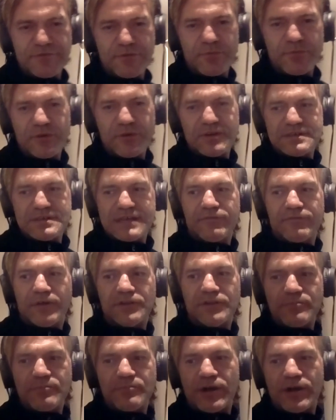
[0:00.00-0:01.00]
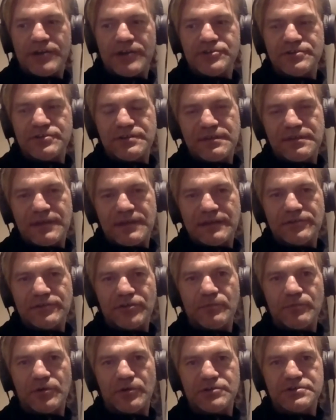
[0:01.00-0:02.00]
just if you put yourself under pressure
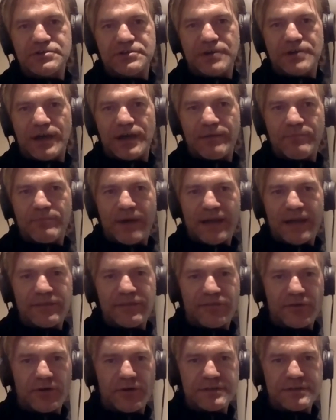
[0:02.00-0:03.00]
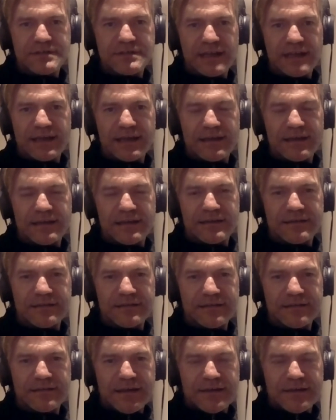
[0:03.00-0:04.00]
and you think too much uh, bad thoughts, like,
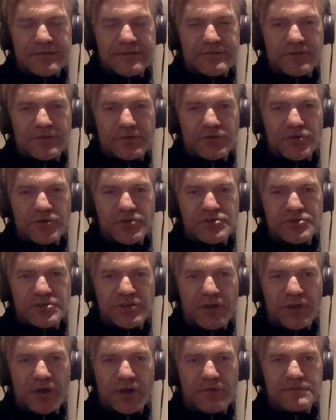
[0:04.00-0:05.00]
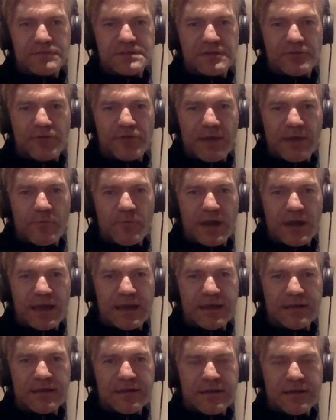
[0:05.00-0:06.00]
and don't use your nerves in the right
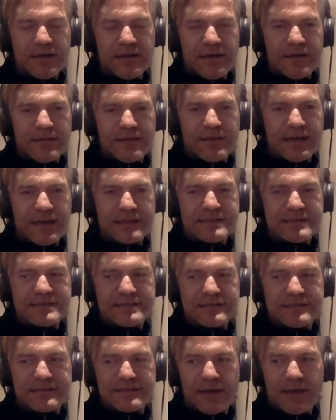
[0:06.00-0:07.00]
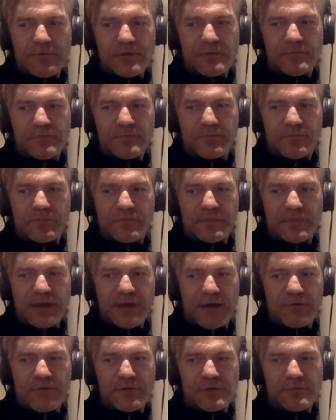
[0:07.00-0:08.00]
way, that's that will
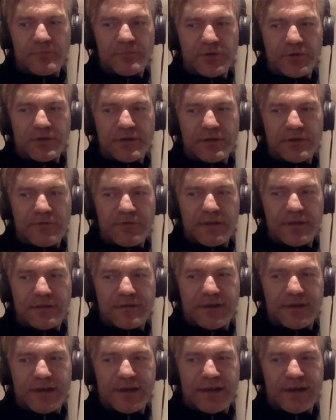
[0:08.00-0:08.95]
that will put you the,